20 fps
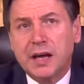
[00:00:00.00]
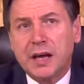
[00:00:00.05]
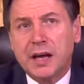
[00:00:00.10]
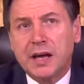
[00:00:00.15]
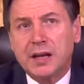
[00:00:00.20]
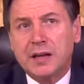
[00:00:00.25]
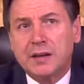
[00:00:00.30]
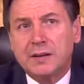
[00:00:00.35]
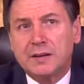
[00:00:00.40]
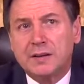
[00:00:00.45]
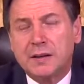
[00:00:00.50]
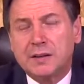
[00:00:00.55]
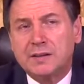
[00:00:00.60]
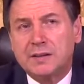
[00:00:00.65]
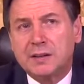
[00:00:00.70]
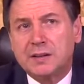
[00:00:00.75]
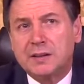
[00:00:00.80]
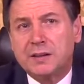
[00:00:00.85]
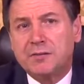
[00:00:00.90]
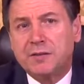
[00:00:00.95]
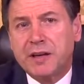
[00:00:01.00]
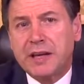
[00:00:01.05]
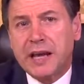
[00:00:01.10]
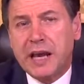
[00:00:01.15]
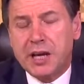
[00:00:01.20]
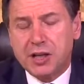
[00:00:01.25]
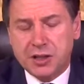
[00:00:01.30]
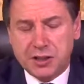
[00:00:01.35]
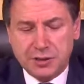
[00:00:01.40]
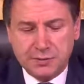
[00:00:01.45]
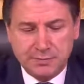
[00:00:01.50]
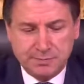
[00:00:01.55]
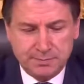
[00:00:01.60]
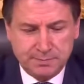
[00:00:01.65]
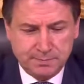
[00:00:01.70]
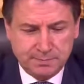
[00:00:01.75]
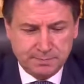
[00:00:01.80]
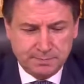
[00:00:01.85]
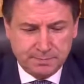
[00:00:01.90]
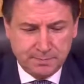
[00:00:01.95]
and desertification
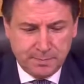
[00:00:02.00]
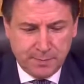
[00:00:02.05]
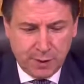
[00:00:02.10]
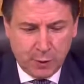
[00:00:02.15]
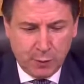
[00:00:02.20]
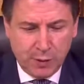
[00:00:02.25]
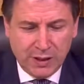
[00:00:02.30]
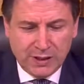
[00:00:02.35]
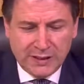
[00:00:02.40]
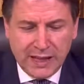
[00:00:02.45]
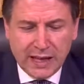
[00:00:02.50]
will